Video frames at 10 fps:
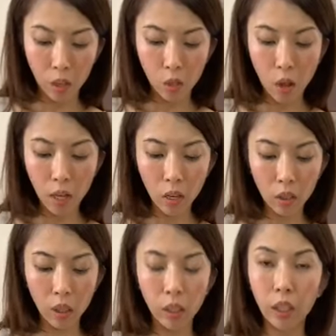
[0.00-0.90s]
So other
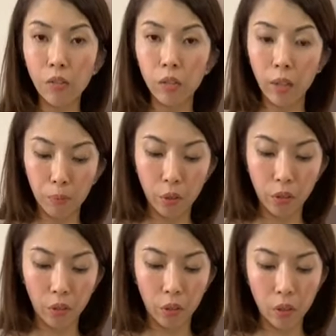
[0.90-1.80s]
alternatives you can put
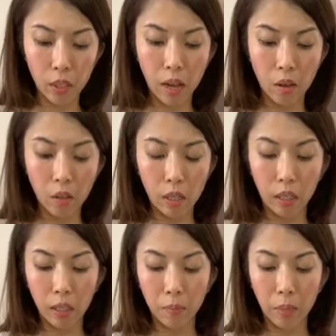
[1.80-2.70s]
in your gyoza, as
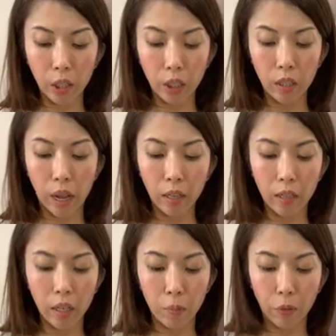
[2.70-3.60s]
earlier mentioned, I
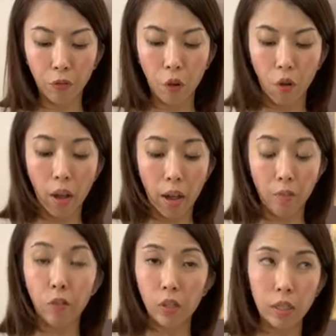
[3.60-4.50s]
did before,
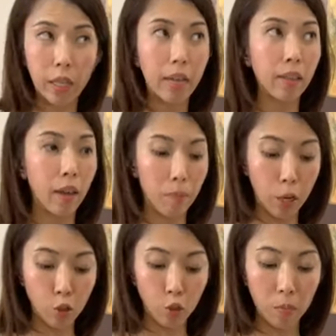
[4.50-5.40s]
I've done
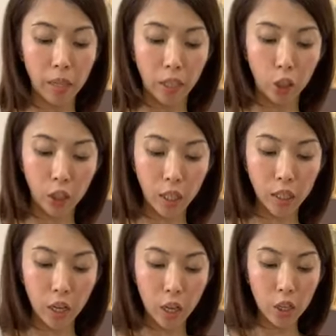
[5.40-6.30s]
mushrooms and
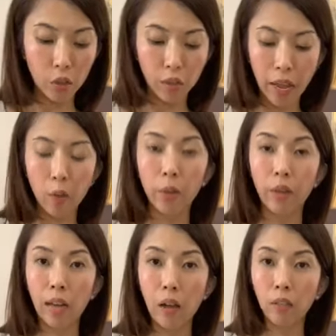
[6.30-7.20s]
cheese. So that
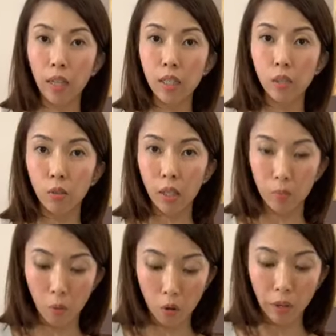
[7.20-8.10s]
will allow kids to
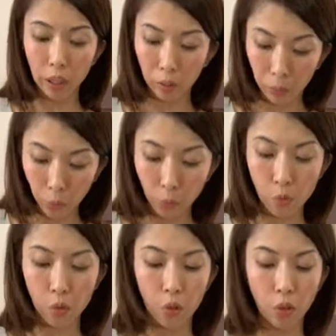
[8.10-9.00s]
eat more vegetables
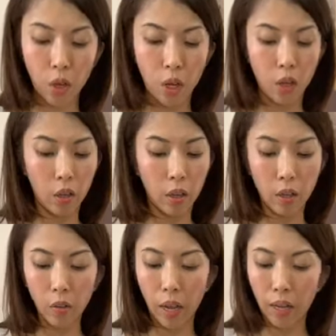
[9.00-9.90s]
also.
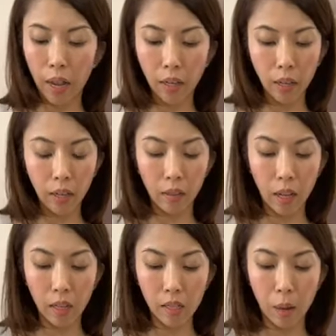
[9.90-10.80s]
You can add in
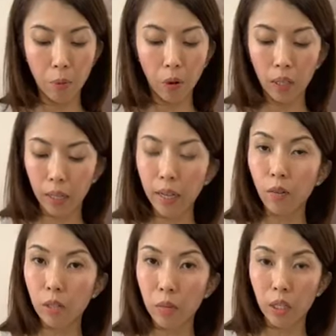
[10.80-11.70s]
things like
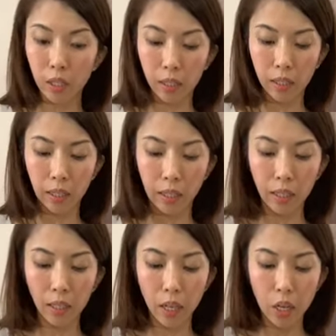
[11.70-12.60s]
broccoli, I was mentioning
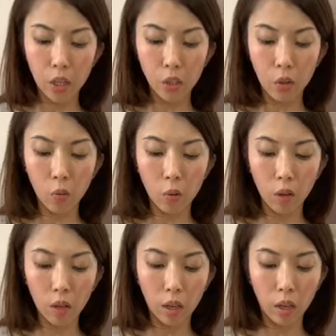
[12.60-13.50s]
earlier. So
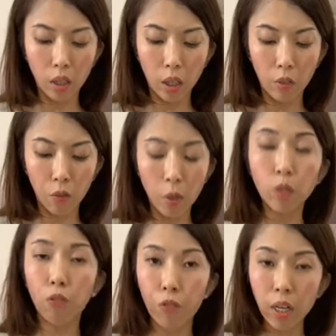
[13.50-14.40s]
if you
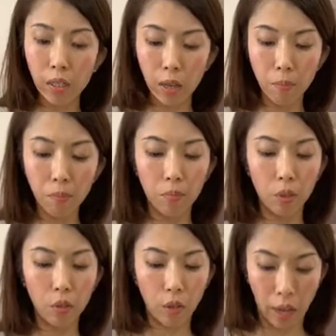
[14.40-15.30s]
want to freeze them,
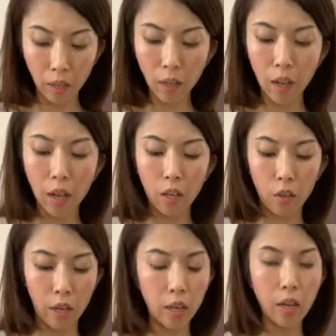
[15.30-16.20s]
you can.
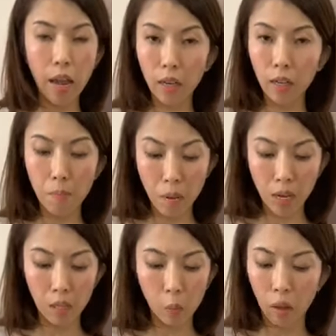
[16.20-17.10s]
You can add in the
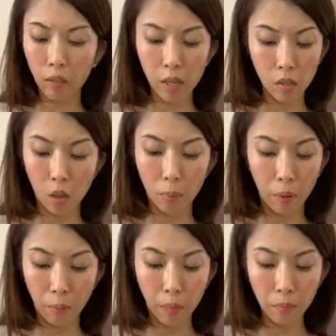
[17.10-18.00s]
meat as well, that's not a
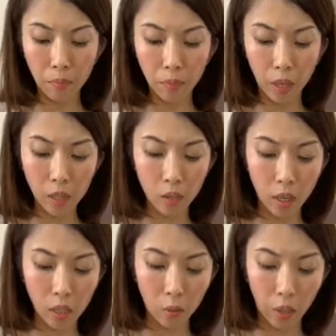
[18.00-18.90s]
problem. Okay,
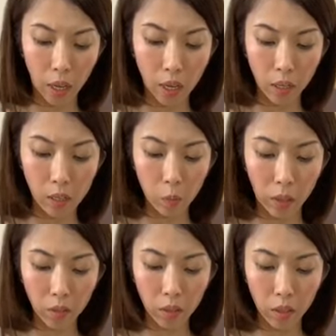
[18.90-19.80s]
so that's okay as
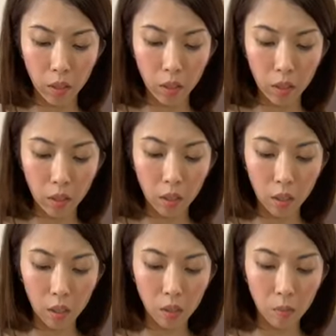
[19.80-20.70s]
well.
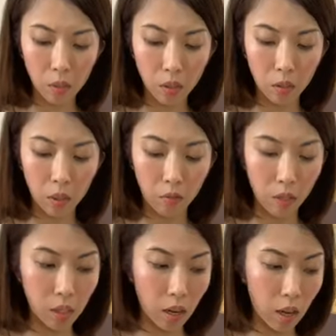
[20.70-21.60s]
So I'm just going to
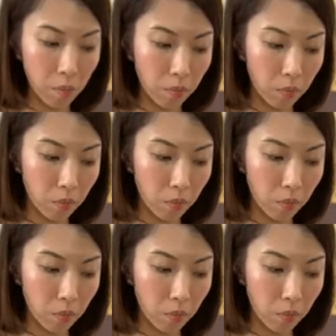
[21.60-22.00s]
lift this up.